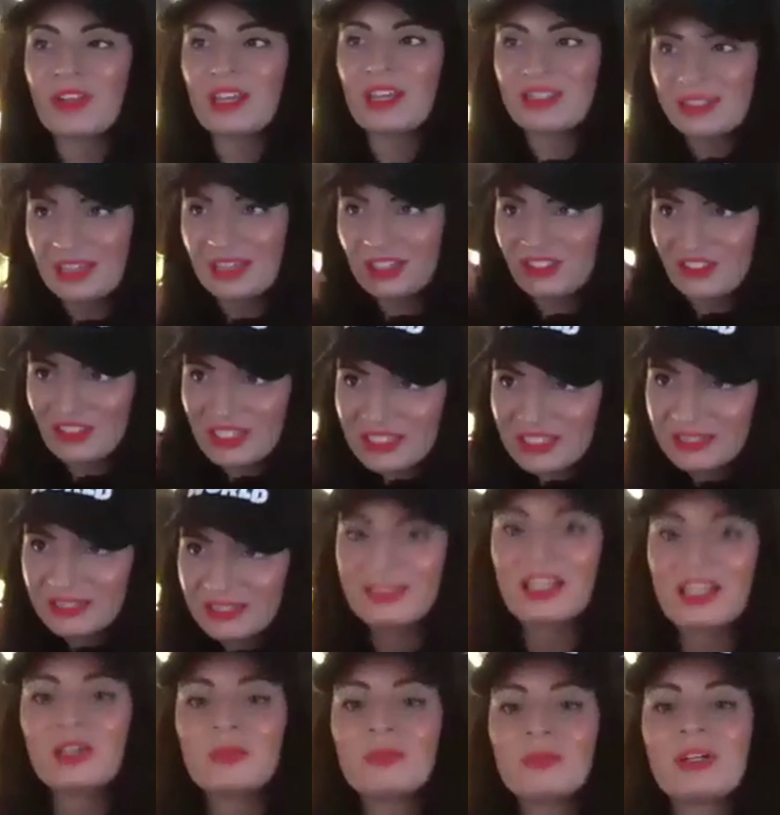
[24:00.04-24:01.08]
is actually
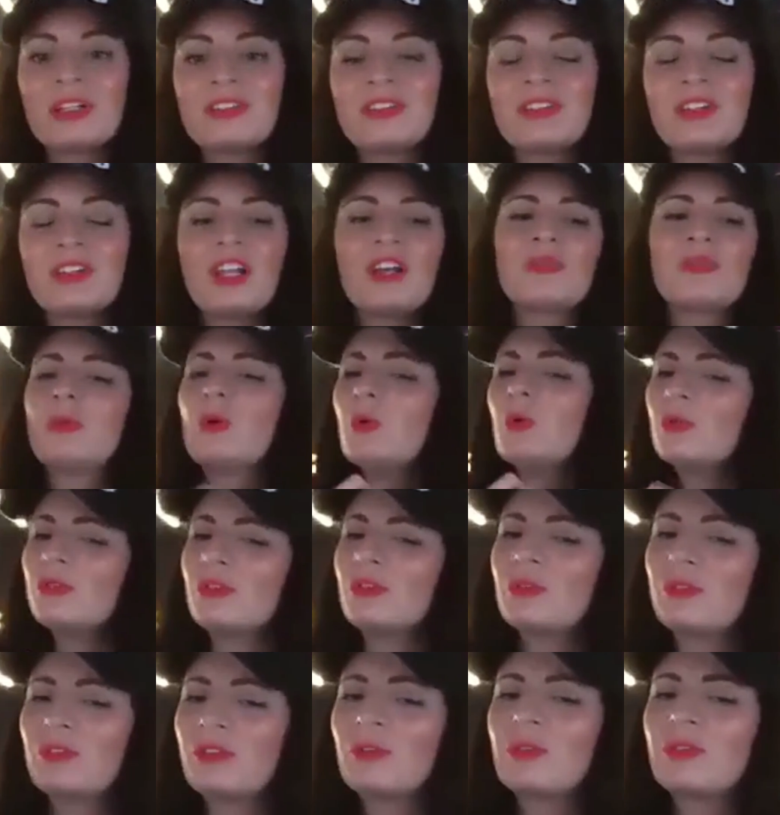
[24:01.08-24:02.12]
celebrating love, but
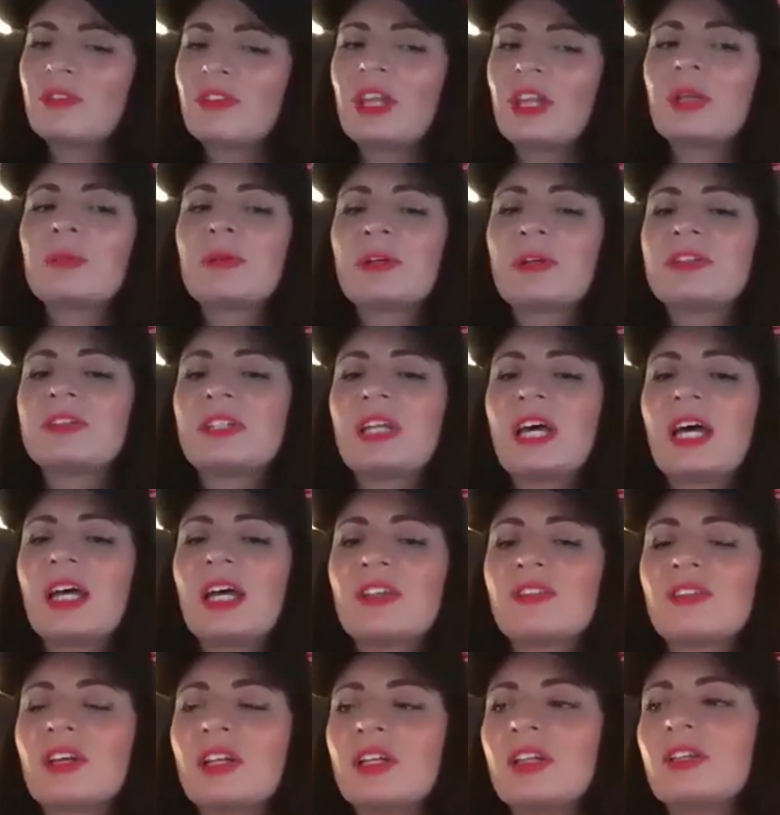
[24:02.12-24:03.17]
also still celebrating
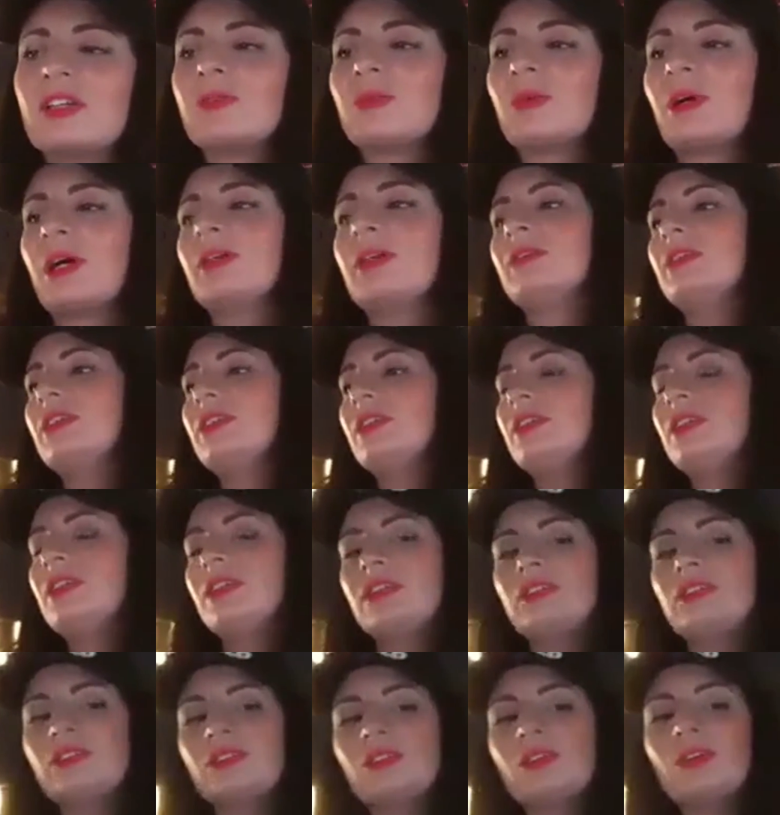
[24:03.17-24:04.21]
Agile as well.
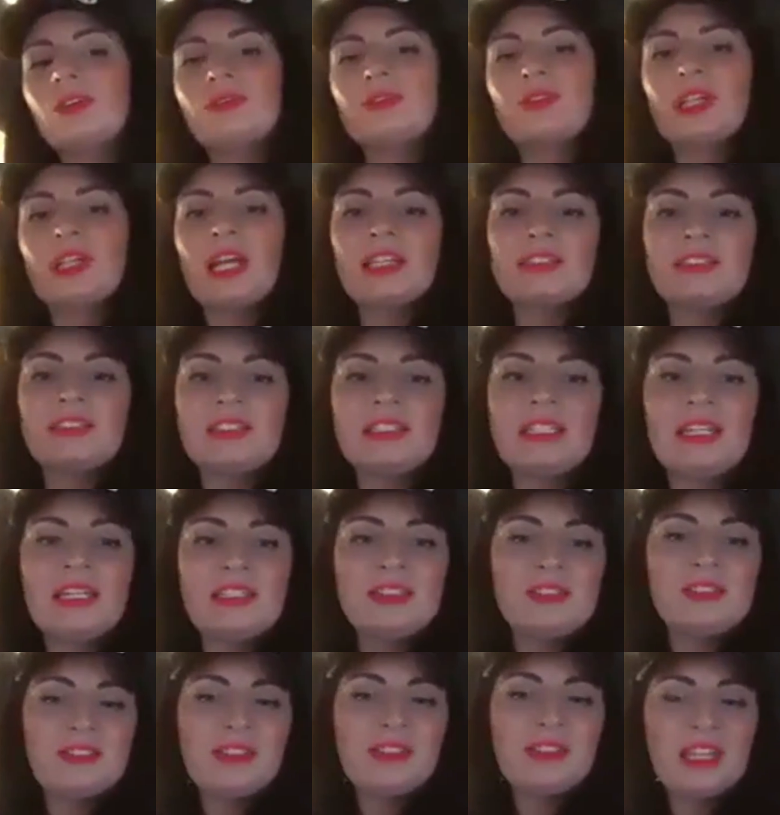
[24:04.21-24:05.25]
So not forgetting that.
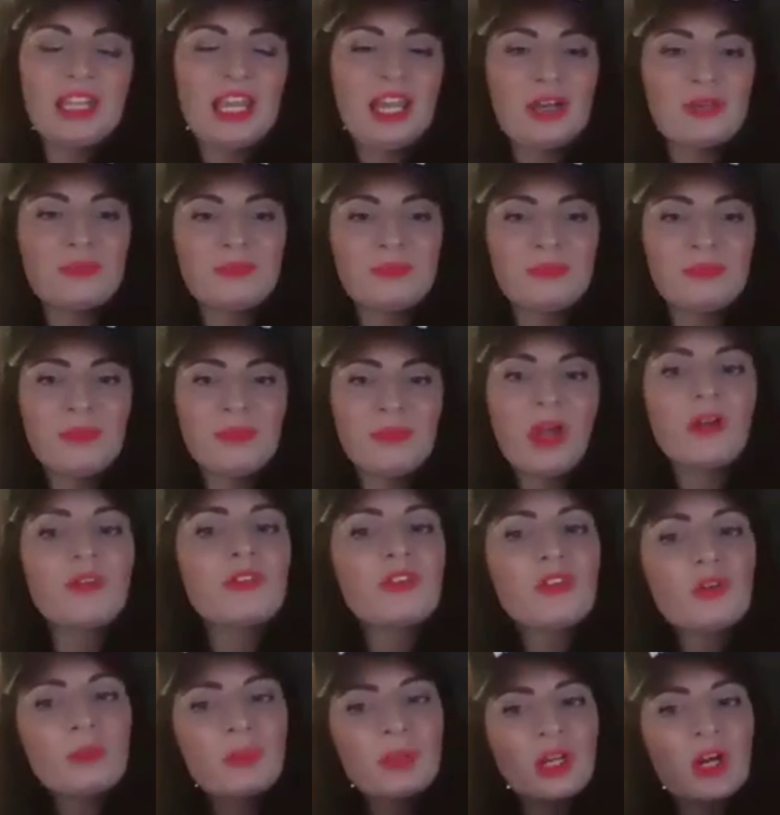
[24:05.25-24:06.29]
So yeah, I'll
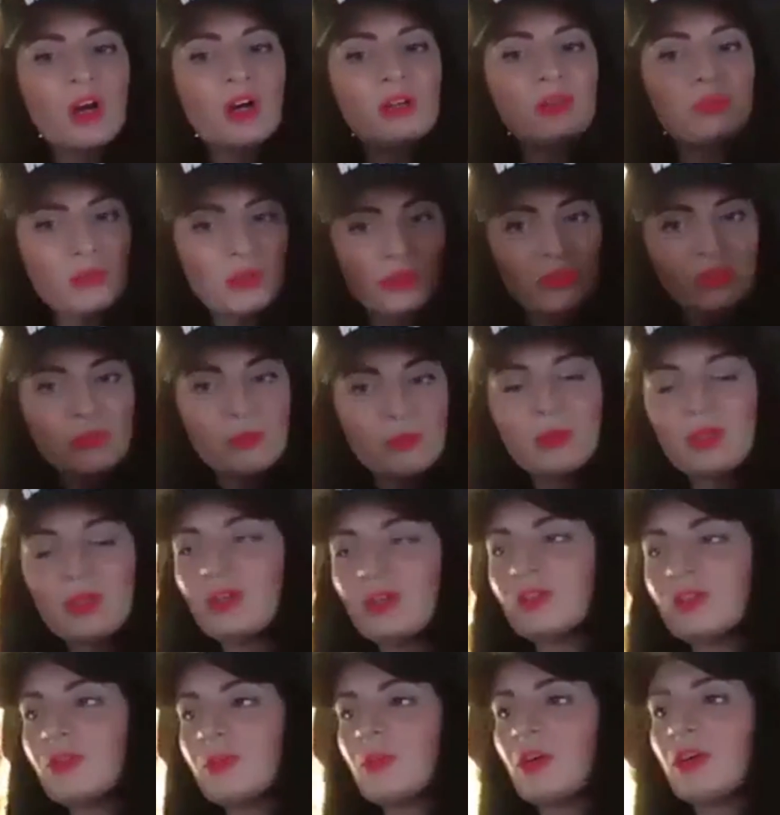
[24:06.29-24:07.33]
still be on. We'll still be
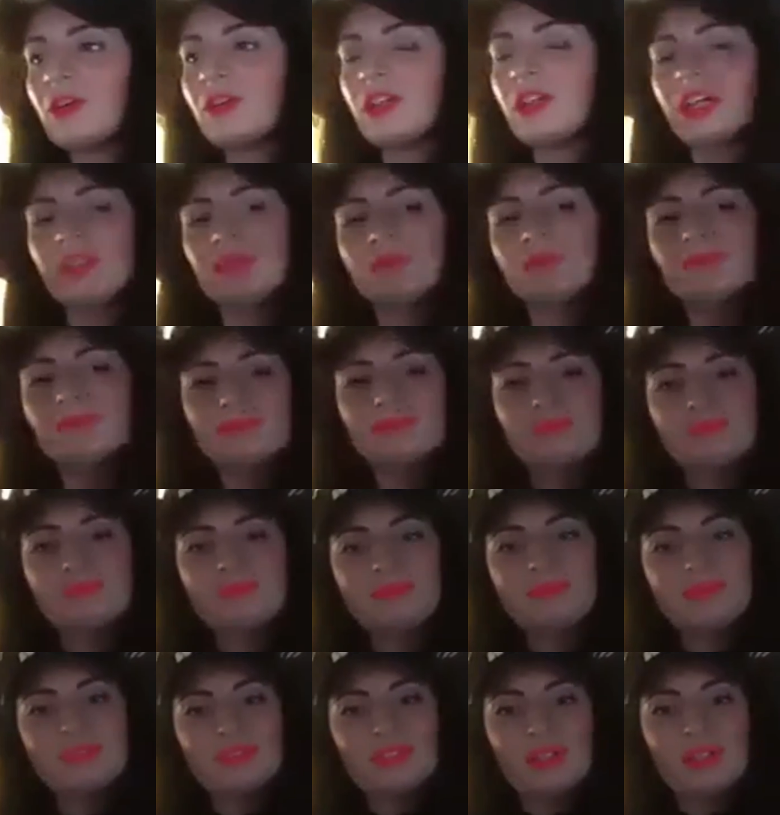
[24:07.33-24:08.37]
on tomorrow night.
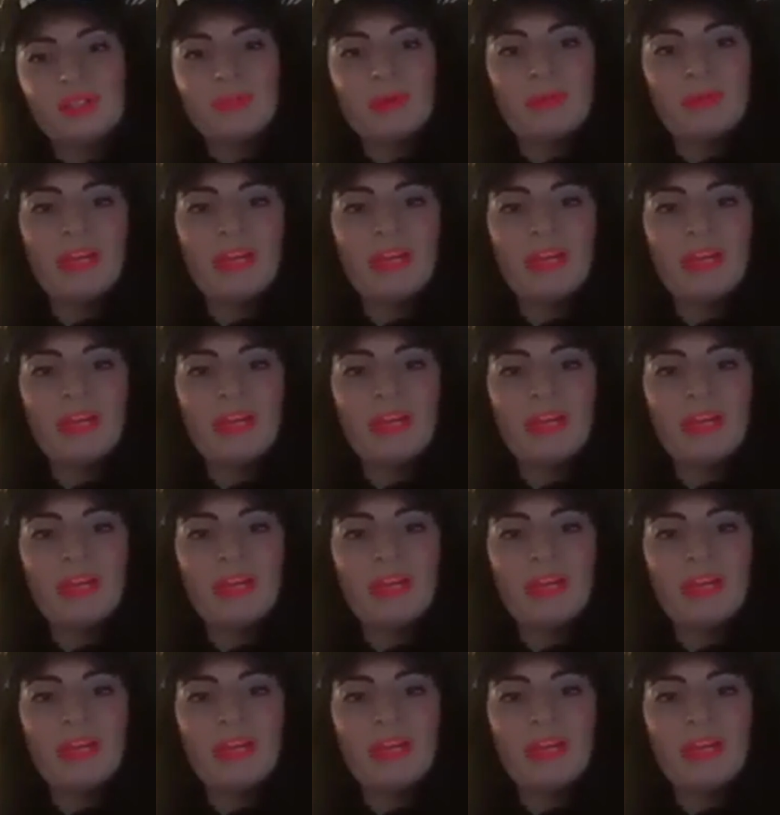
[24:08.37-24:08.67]
Maybe